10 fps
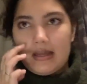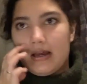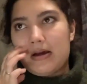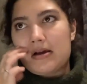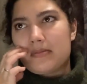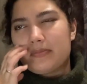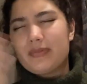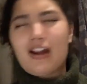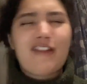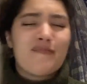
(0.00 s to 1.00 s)

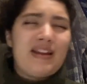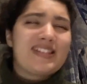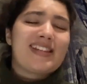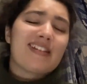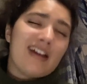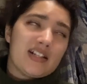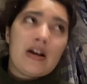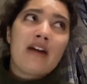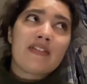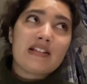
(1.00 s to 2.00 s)
Kind of basic, kind of
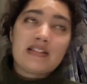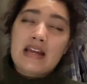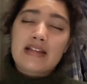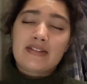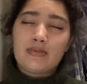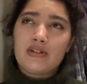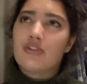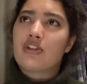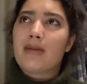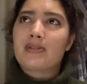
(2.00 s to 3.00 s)
obvious. Yes, we
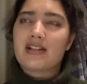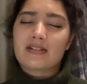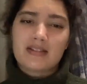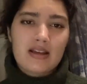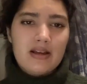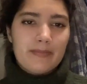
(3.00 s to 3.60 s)
use chopsticks.